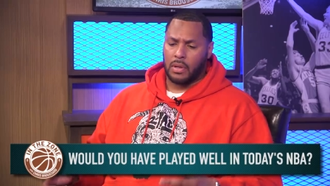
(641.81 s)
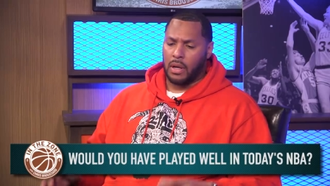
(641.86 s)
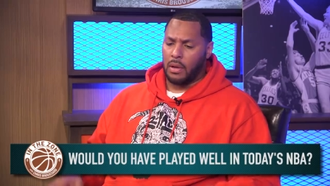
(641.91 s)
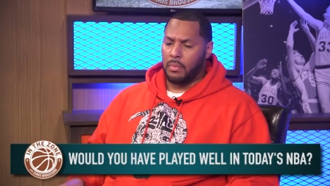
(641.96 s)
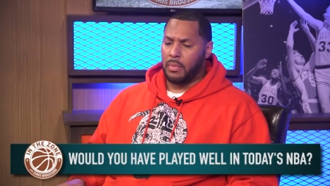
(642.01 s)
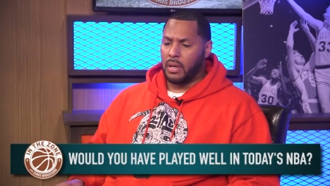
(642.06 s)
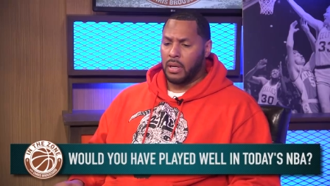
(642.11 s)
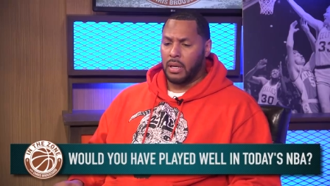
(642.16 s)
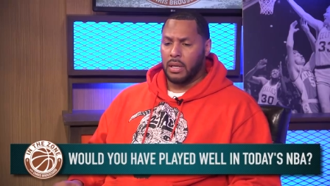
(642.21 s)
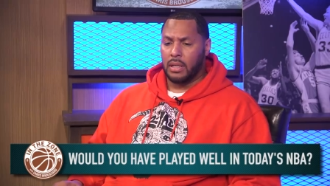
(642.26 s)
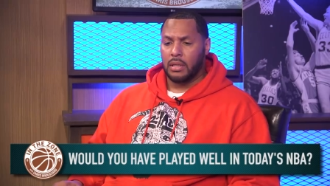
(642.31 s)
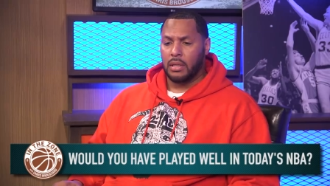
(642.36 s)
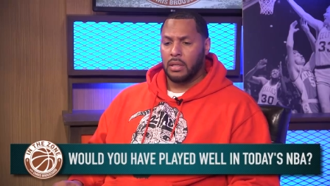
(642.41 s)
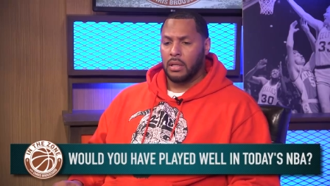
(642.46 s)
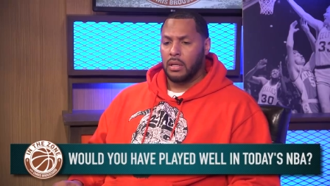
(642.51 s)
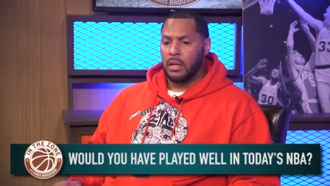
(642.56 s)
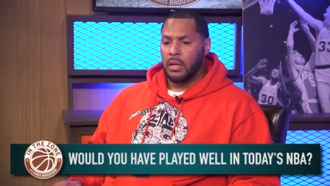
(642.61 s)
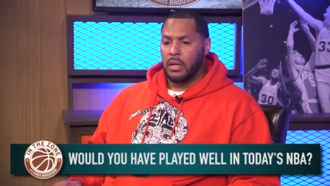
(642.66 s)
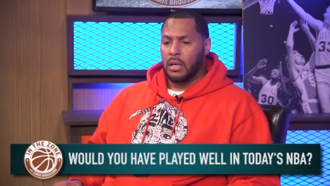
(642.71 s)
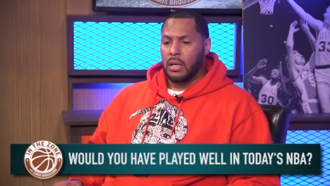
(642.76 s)
I mean,
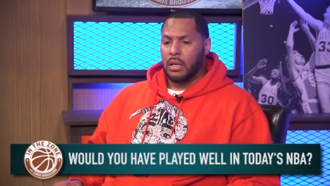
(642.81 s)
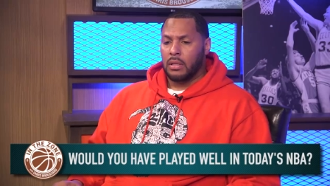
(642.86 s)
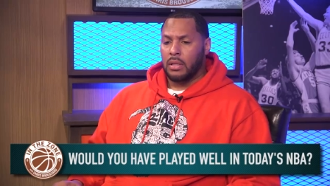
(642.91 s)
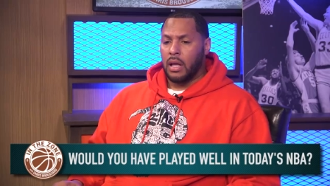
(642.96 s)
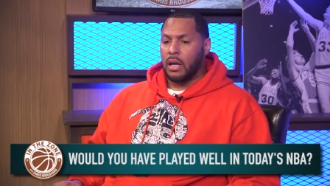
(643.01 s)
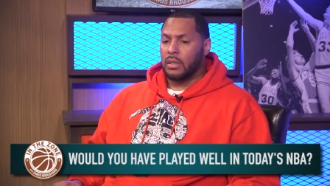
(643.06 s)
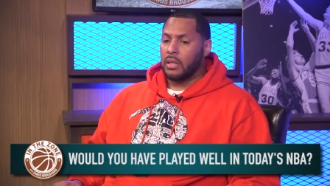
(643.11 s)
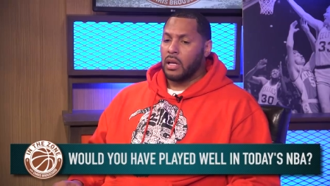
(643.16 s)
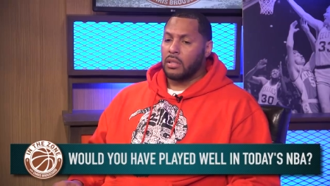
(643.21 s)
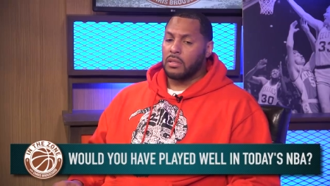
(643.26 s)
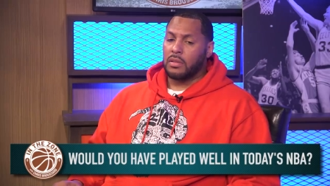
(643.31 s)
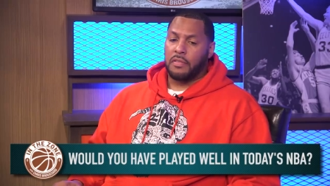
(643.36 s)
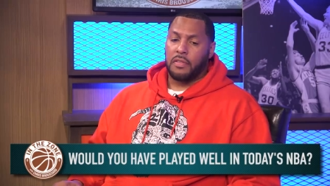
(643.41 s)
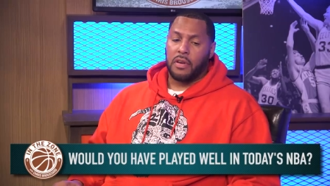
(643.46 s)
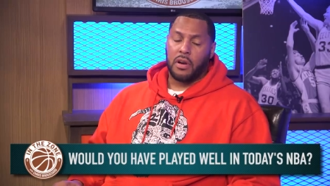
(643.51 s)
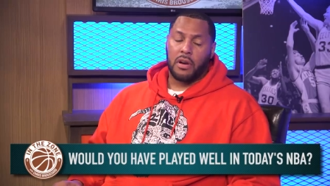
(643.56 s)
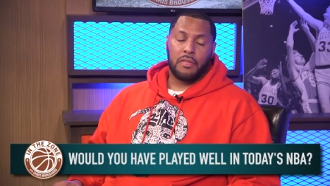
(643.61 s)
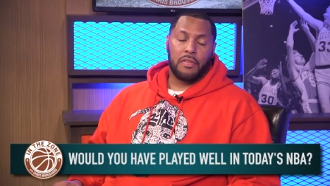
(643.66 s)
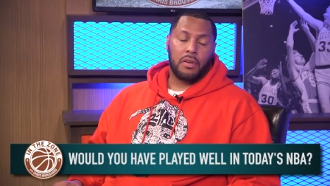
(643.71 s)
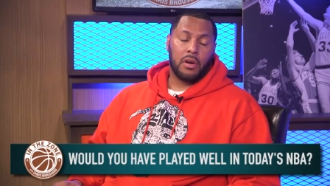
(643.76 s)
that, that's a
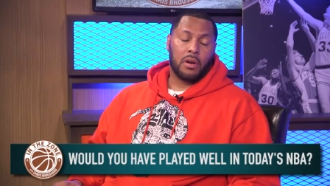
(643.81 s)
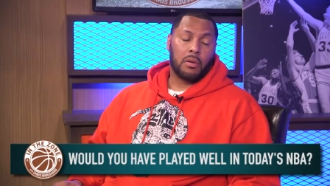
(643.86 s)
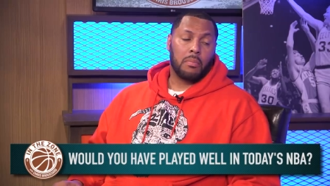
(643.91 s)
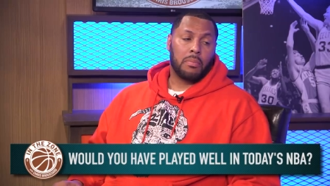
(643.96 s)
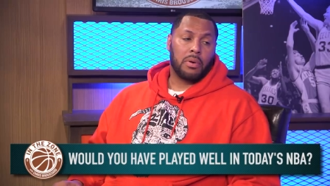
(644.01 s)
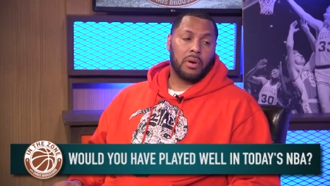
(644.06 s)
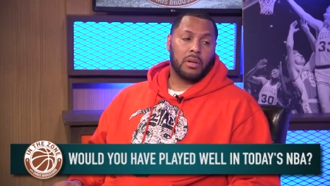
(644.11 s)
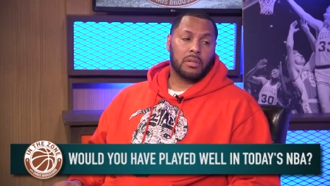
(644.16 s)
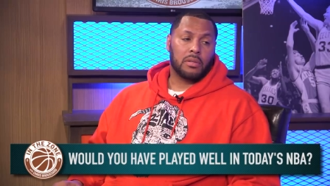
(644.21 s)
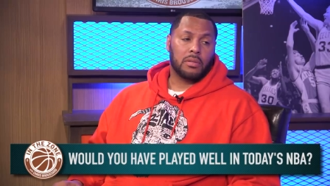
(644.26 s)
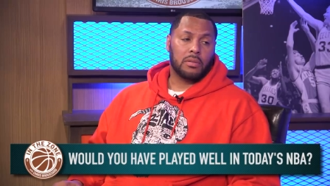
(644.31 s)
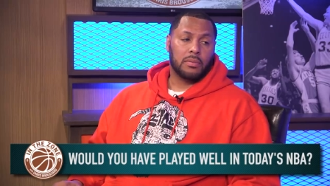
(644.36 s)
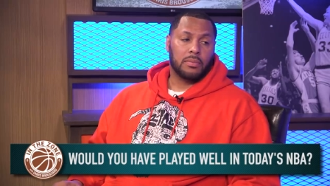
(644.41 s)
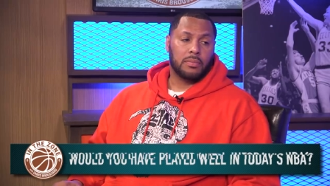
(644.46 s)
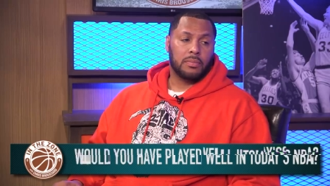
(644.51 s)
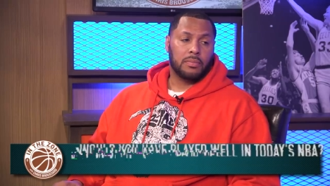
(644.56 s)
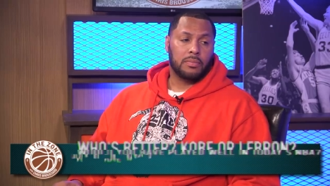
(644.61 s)
very fair comparison.